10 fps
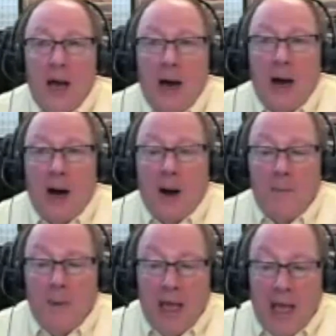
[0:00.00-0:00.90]

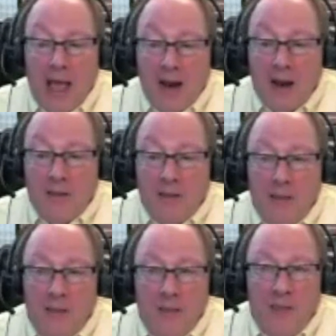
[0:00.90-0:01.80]
And
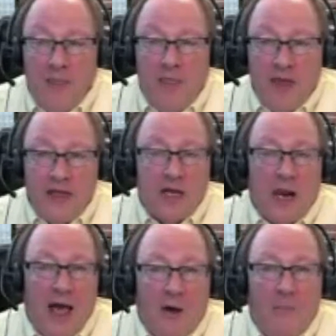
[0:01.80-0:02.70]
these
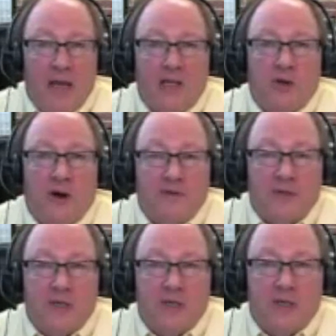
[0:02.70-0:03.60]
cloud-based
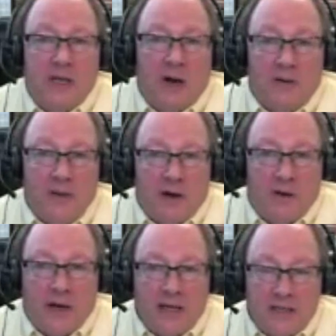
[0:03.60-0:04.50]
services that
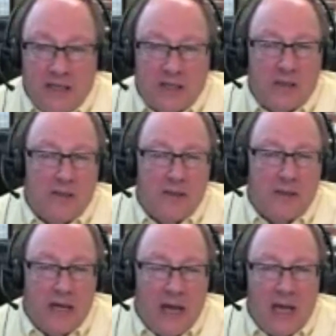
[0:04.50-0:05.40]
are in existence
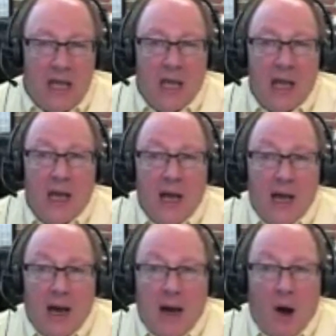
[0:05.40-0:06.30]
today
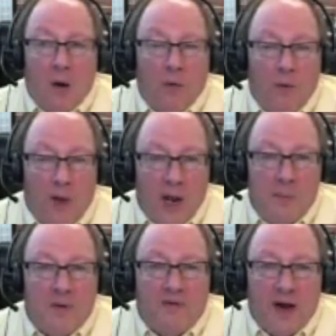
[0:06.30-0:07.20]
are
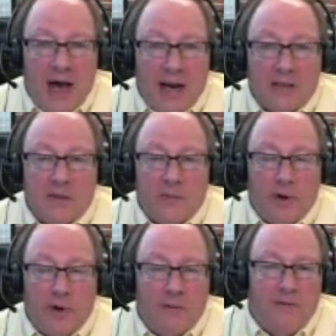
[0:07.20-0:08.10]
really providing some
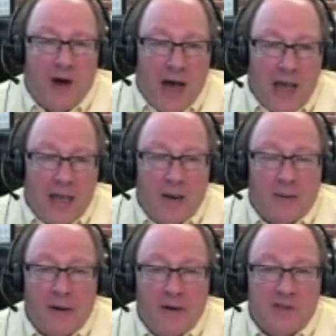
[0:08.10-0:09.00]
real value
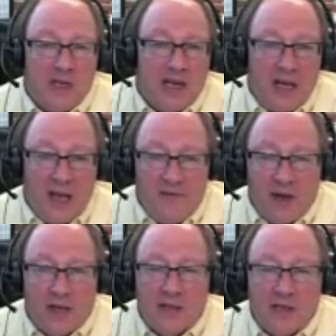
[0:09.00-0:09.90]
of
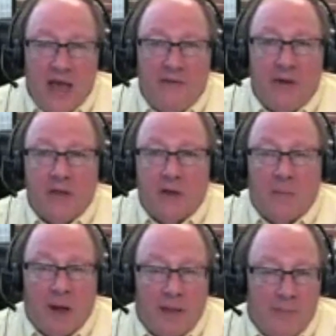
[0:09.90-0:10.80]
significant savings on a
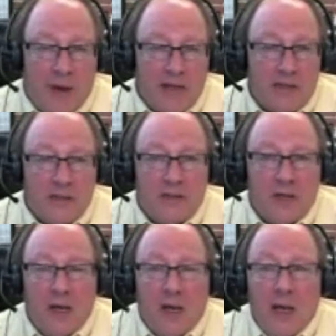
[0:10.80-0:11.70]
monthly basis.
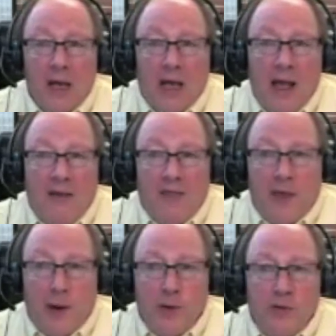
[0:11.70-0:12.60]
And
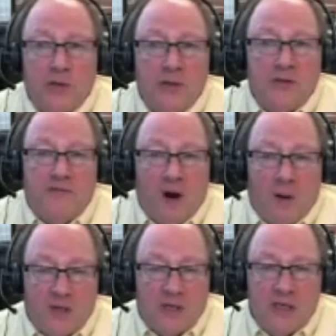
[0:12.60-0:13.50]
those
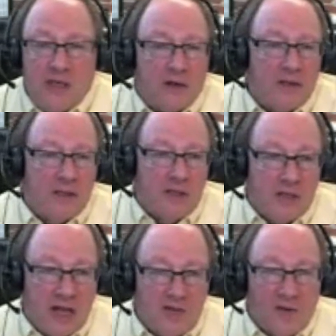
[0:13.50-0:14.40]
pharmacies that are
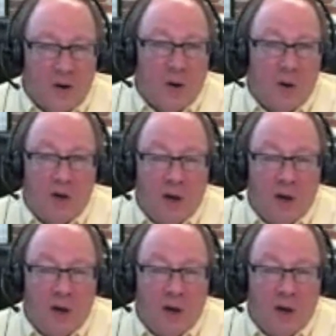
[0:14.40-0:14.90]
successful